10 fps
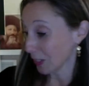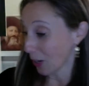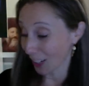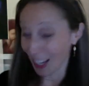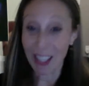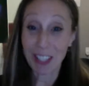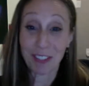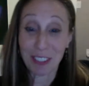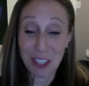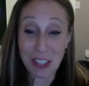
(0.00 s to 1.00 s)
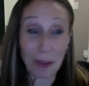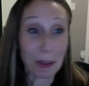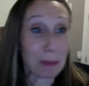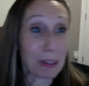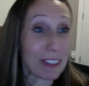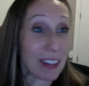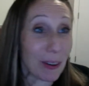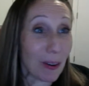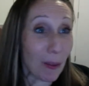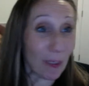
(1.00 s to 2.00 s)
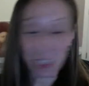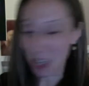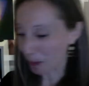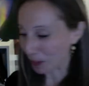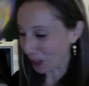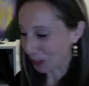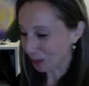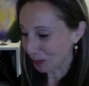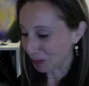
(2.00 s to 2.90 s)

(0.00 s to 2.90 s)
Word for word: Okay, let's finish out with Book of Enoch, one chapter.